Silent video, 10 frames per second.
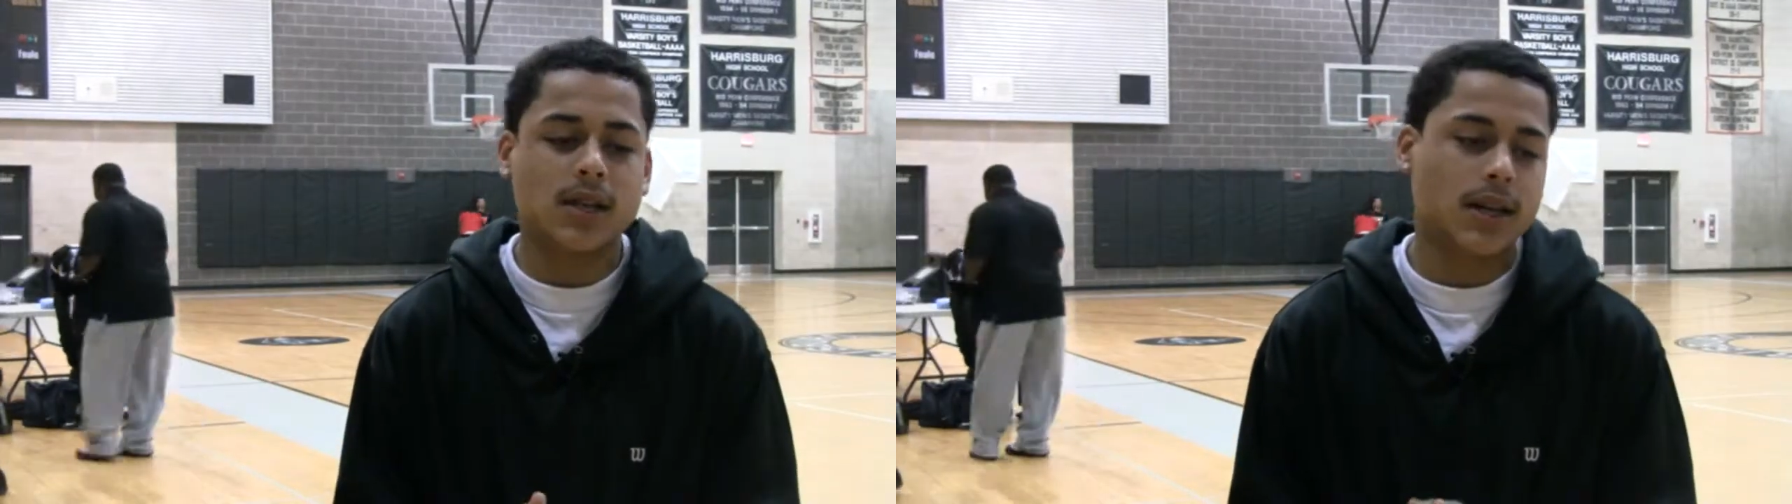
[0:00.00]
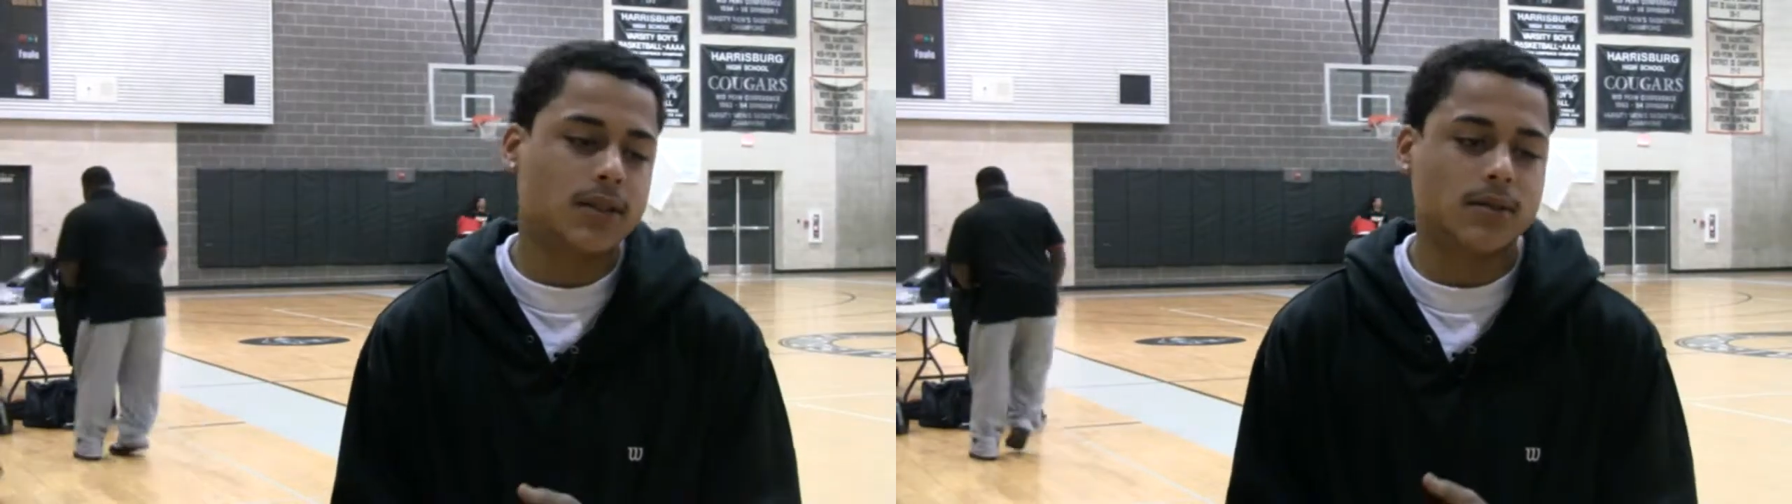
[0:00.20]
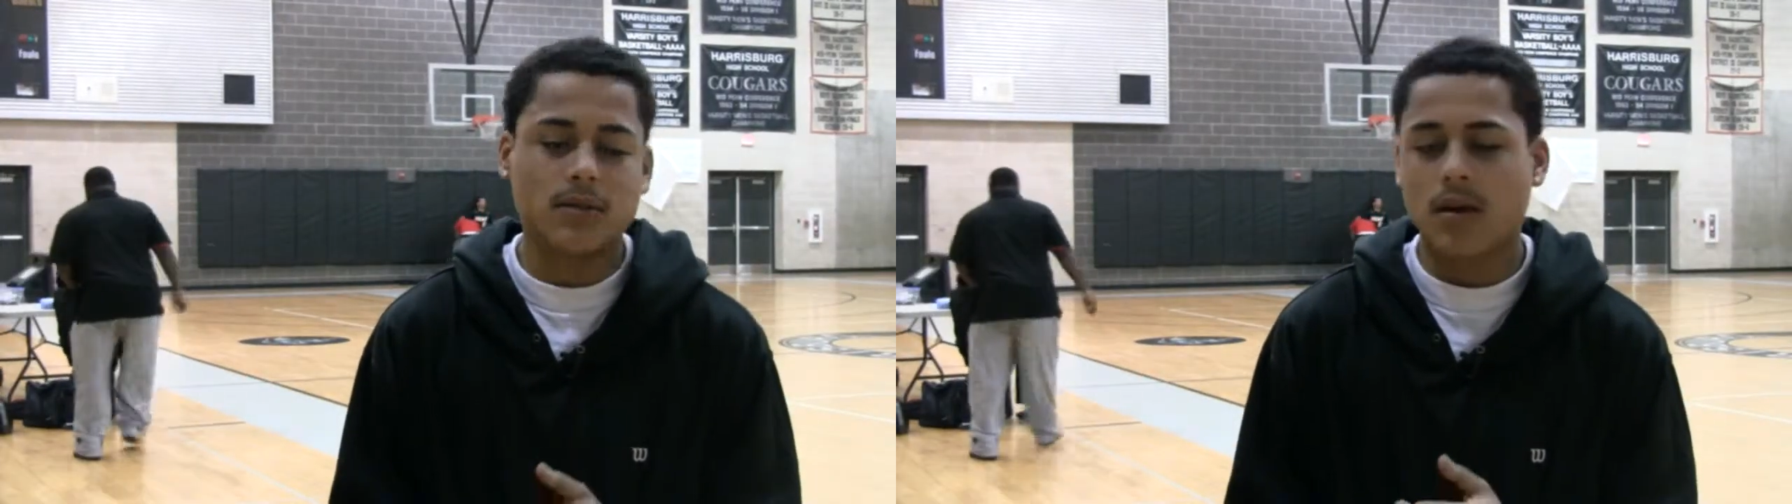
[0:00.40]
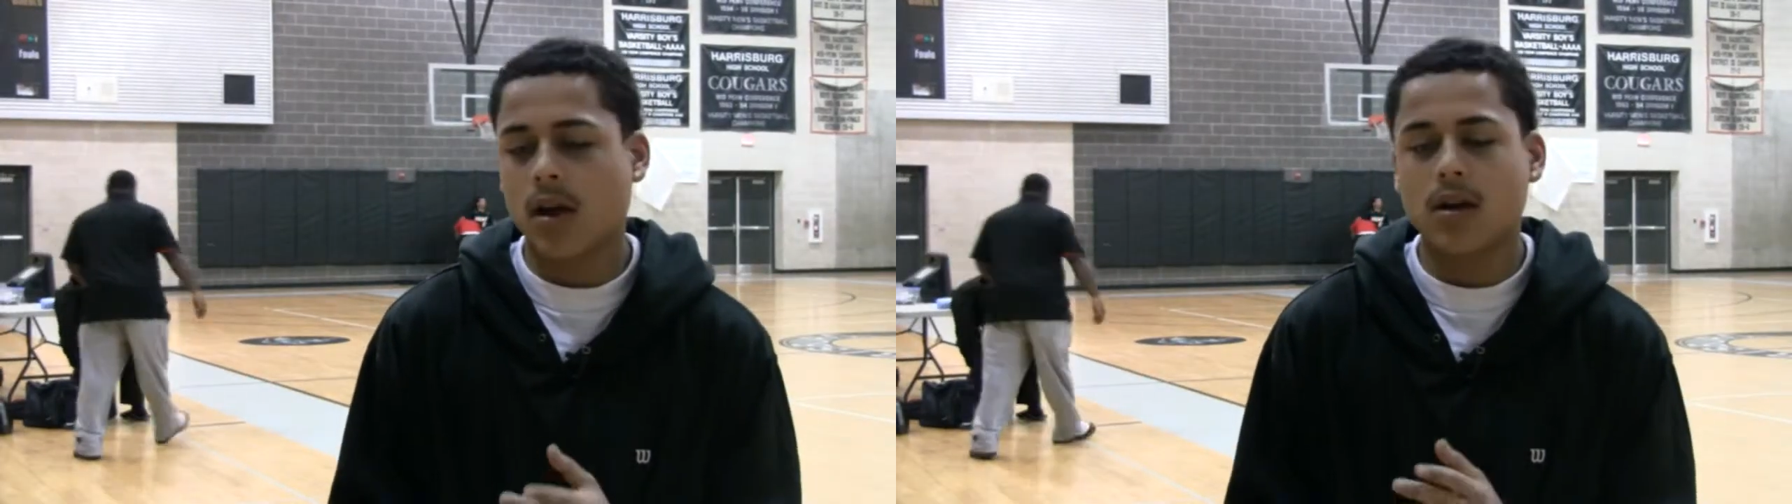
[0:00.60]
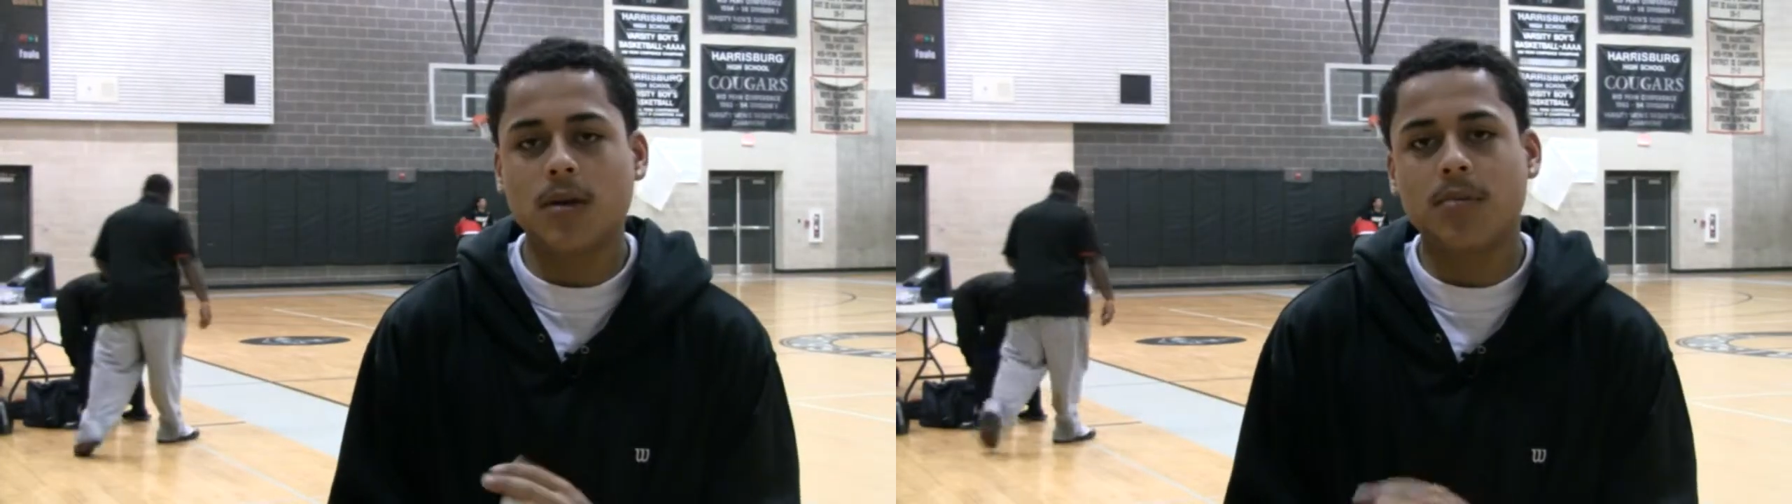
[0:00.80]
and
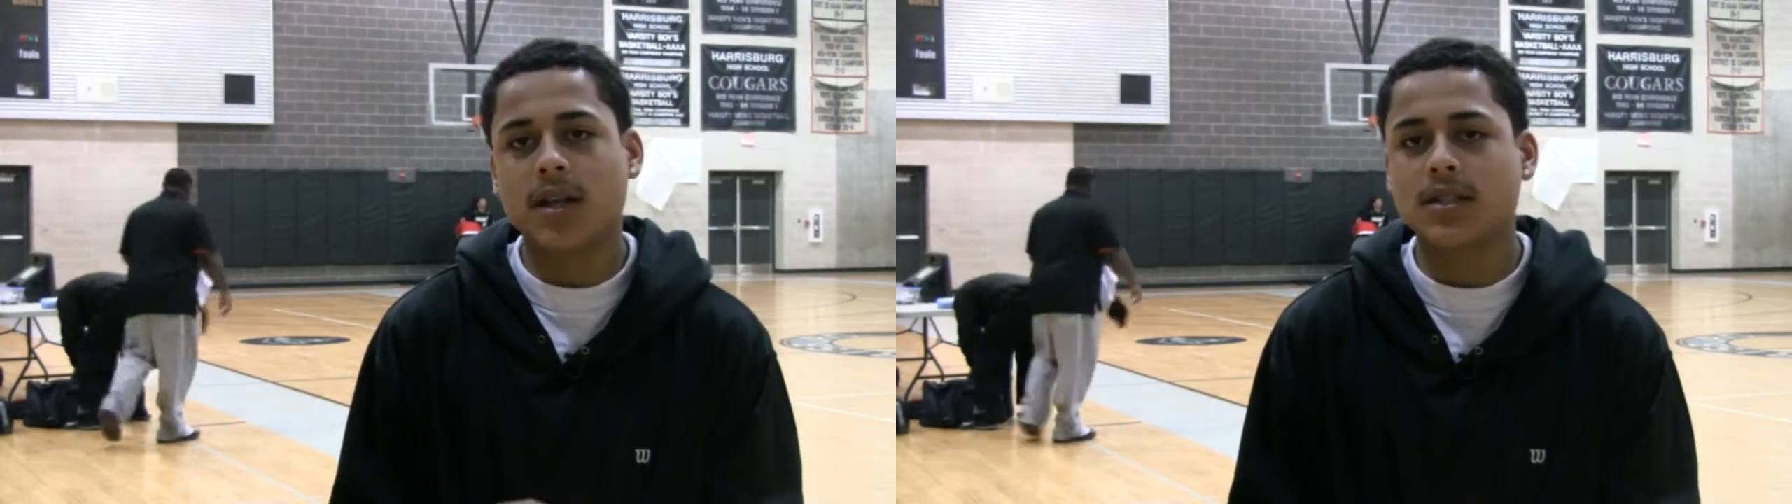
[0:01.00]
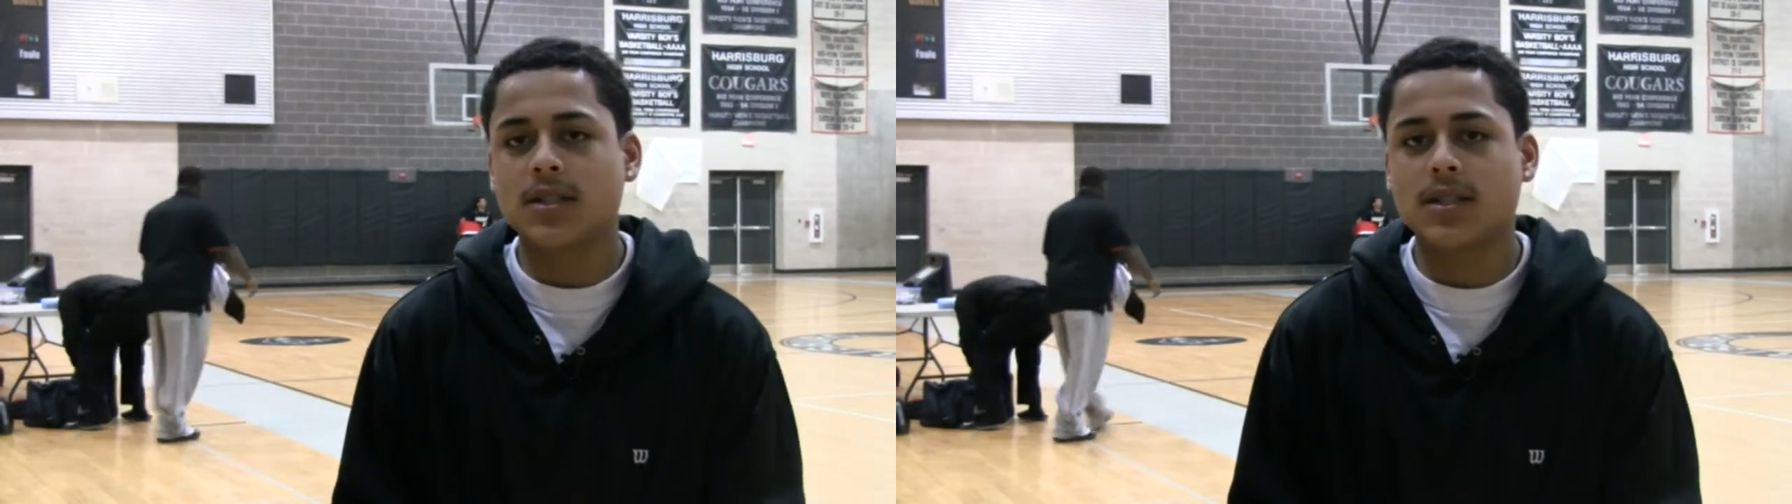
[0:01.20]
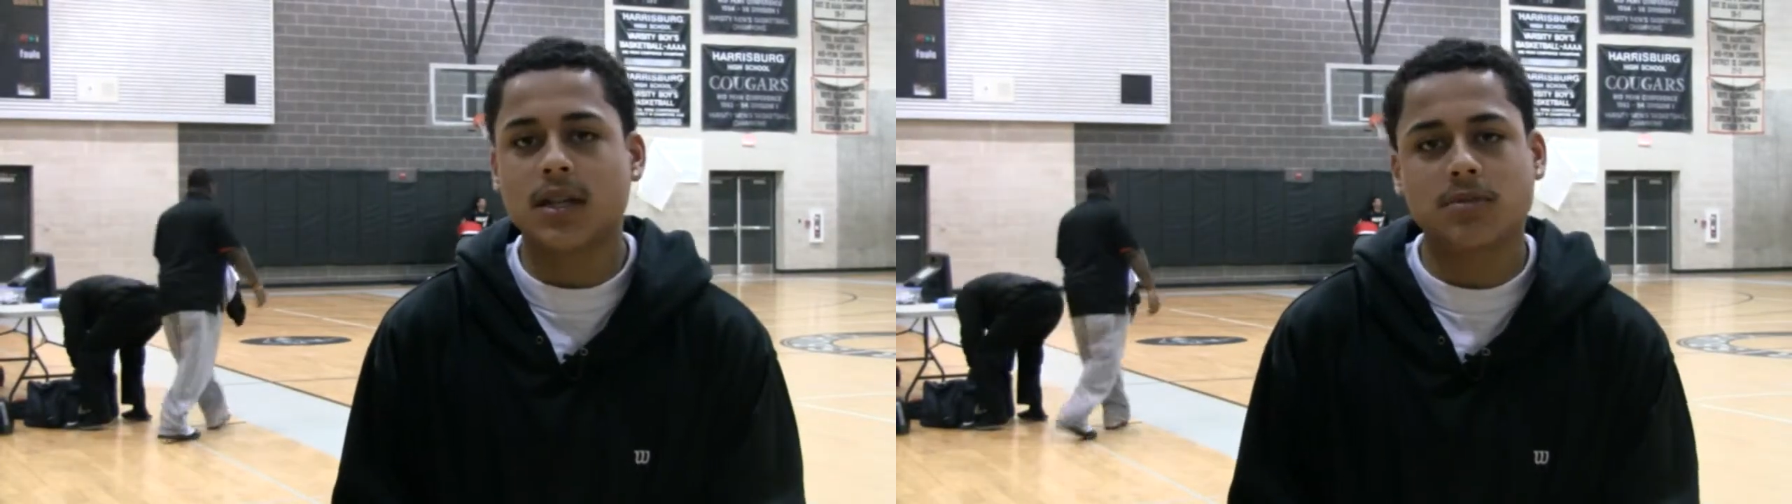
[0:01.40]
good places.